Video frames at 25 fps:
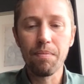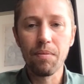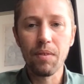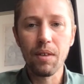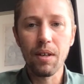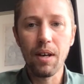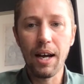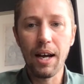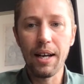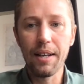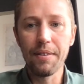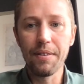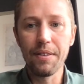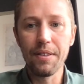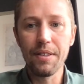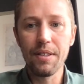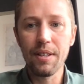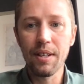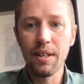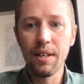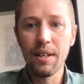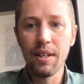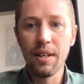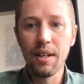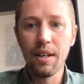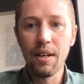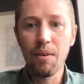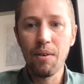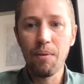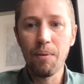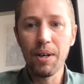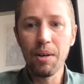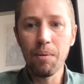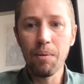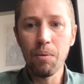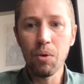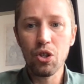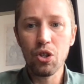And
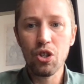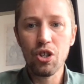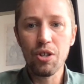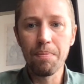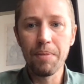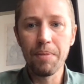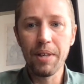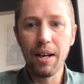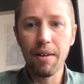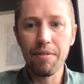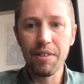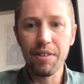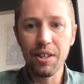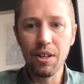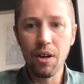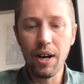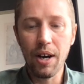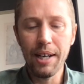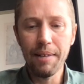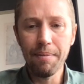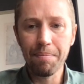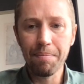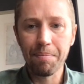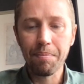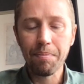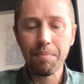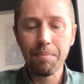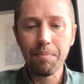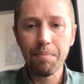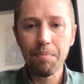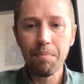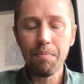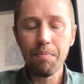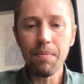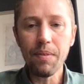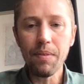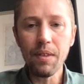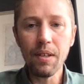when I watched him the other night
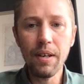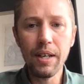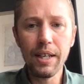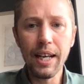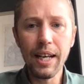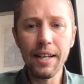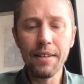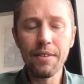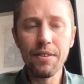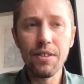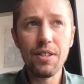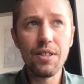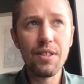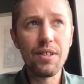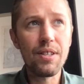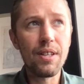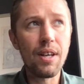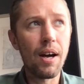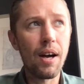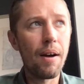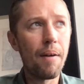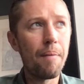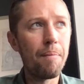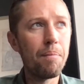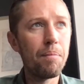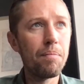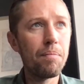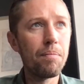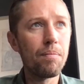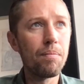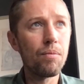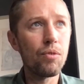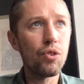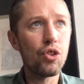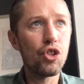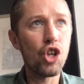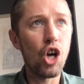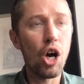against
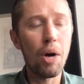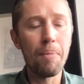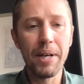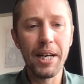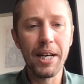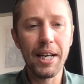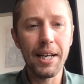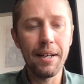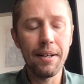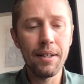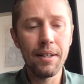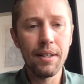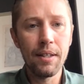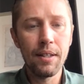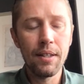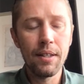Germany,